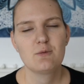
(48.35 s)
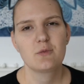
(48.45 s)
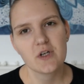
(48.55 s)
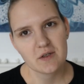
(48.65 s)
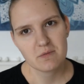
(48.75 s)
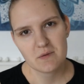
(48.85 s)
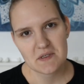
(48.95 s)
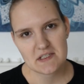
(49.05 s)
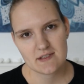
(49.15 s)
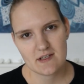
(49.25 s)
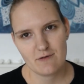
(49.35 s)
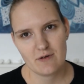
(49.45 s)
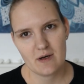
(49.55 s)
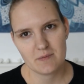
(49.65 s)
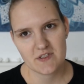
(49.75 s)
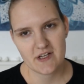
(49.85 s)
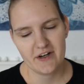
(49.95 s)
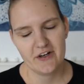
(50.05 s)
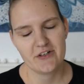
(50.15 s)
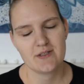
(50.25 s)
bringing me my stuff
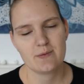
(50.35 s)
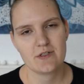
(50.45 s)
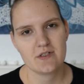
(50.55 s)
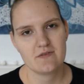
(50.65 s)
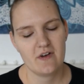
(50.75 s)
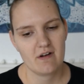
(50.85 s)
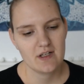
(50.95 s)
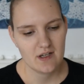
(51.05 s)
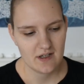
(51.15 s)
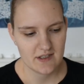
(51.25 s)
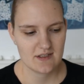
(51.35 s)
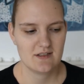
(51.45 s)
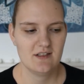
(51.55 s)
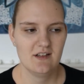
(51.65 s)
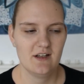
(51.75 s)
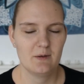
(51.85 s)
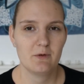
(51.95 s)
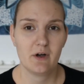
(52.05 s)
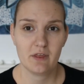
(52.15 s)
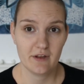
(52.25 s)
upstairs, which is very nice and I'm
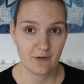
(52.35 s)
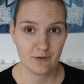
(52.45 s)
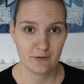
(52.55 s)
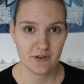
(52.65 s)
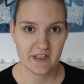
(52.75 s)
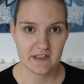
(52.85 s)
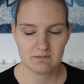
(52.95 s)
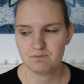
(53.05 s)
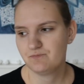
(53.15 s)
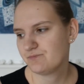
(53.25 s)
very thankful for that.